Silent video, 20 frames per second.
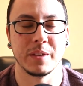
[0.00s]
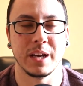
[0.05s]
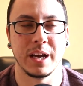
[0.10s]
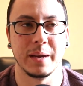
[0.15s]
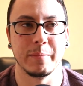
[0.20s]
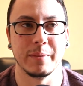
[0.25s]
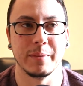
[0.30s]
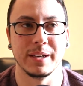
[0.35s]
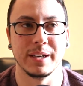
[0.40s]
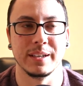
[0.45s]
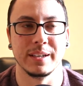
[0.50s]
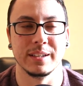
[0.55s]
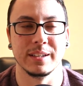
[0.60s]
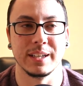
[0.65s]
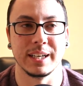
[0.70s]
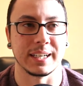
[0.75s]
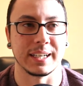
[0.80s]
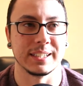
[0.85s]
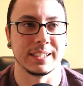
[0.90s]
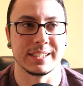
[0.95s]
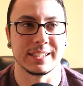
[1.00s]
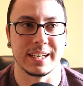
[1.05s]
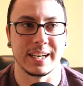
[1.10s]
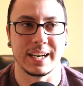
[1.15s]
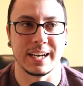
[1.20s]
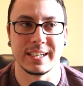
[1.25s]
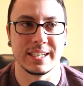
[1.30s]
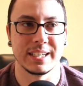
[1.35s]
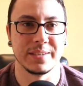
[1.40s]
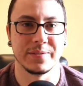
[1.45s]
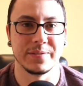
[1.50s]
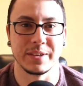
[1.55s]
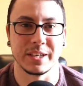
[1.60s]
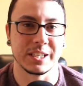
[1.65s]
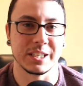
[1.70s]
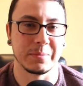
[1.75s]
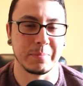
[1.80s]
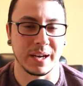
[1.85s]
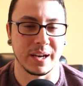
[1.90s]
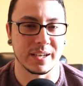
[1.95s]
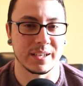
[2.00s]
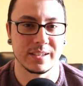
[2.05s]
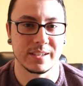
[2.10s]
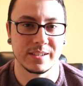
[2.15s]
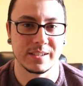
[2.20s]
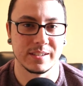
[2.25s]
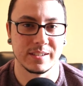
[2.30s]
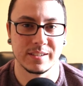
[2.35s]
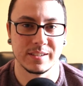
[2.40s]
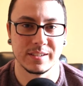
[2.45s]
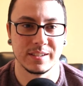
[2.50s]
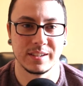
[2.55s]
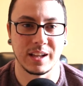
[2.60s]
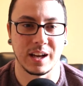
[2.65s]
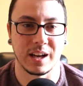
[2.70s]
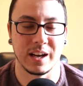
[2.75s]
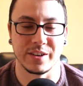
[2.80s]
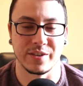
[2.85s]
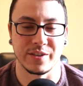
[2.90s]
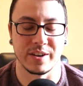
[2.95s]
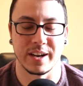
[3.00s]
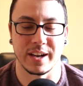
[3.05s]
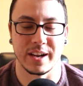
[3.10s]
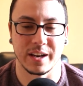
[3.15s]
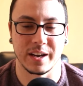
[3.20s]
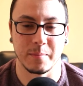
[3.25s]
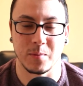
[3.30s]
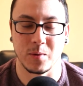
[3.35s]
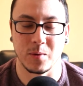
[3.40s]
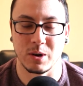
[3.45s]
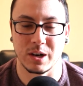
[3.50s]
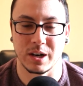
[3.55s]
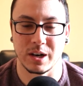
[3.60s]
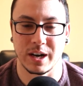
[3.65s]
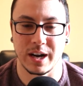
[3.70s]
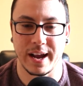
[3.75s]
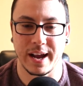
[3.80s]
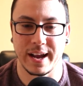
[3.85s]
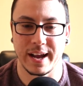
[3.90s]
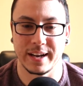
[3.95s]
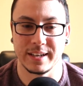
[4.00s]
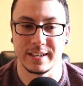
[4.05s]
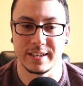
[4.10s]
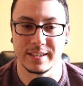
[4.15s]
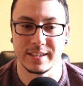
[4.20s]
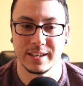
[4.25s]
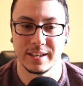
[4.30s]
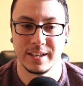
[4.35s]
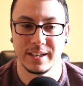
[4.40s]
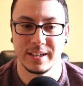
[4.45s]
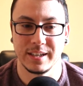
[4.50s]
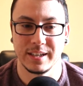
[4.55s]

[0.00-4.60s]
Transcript: I mean, like I said, I didn't even expect the hundred anymore, and